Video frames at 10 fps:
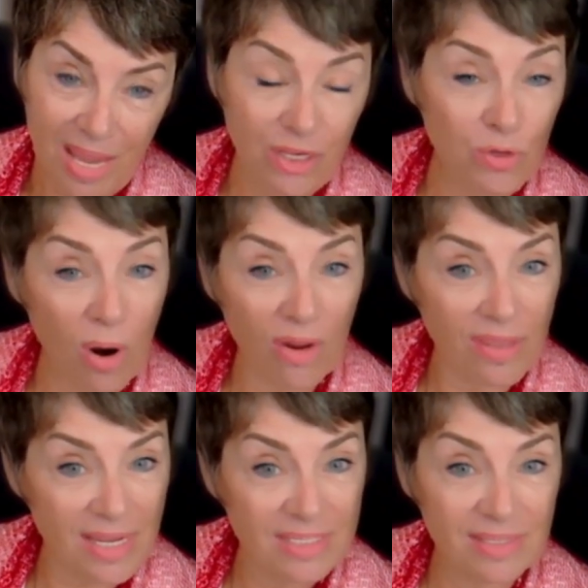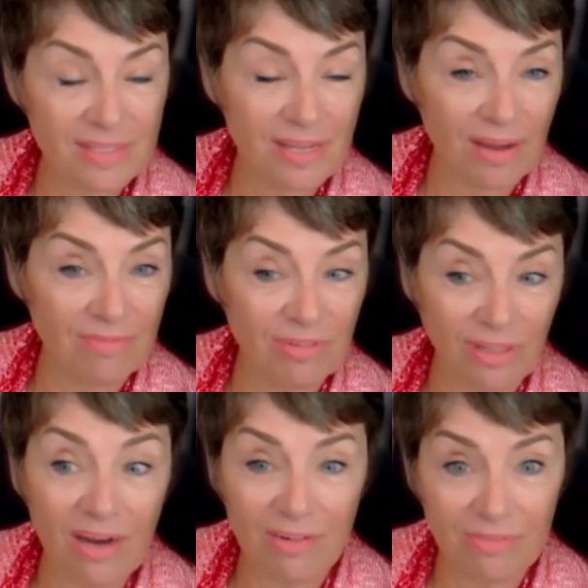And you are the essence of
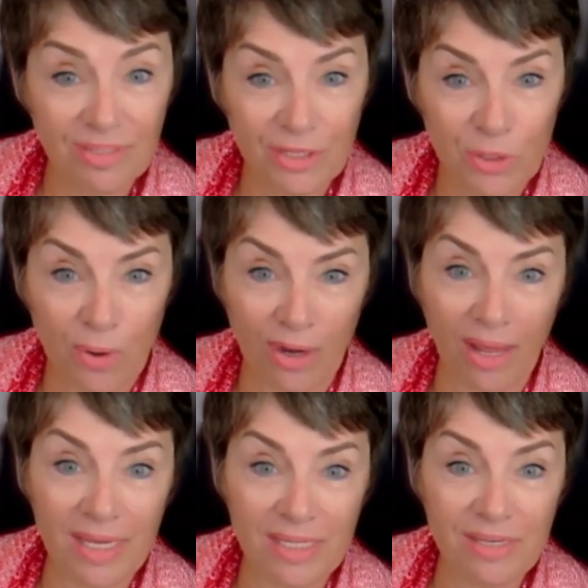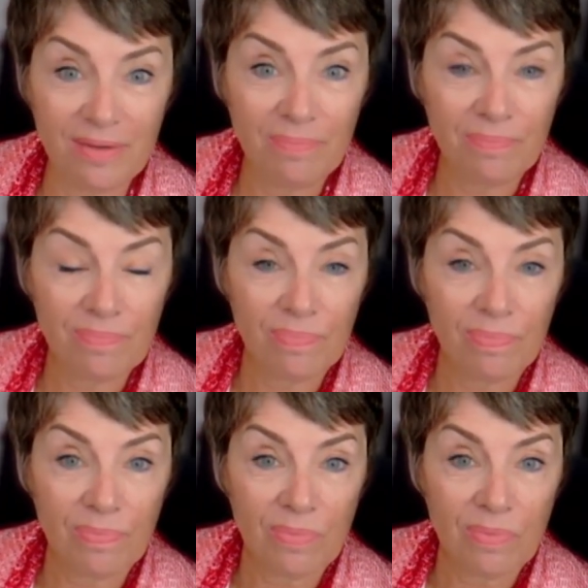love. You are light.
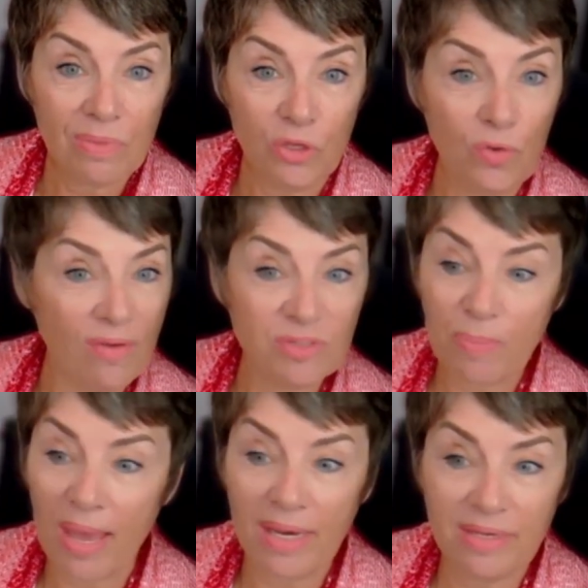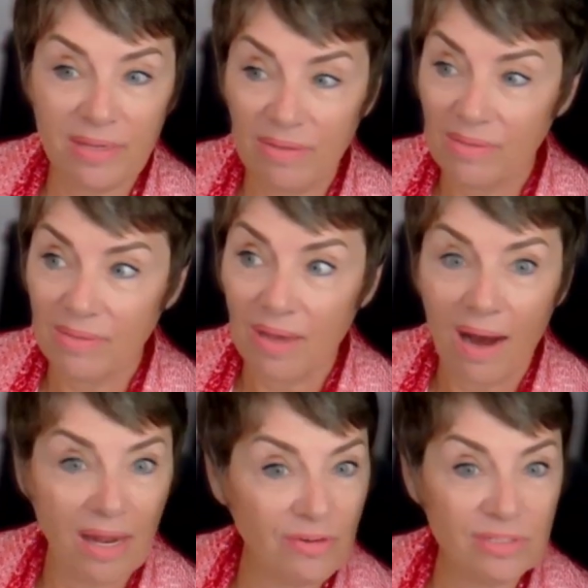You have spent
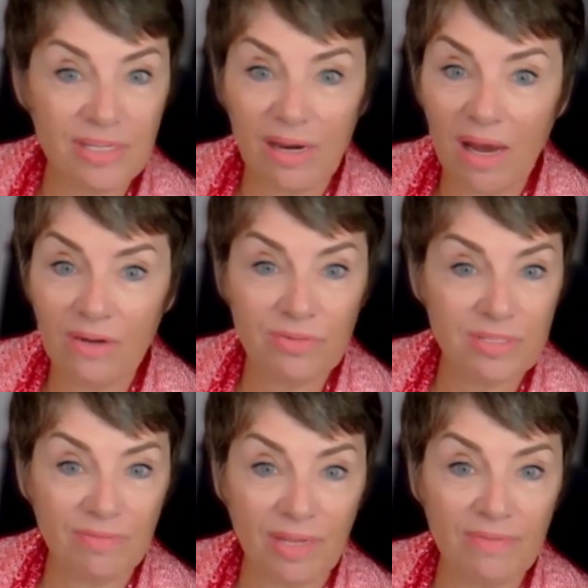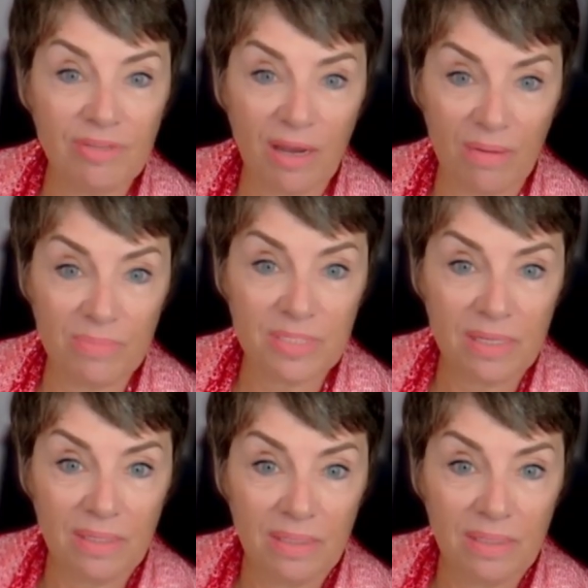hundreds and hundreds of lifetimes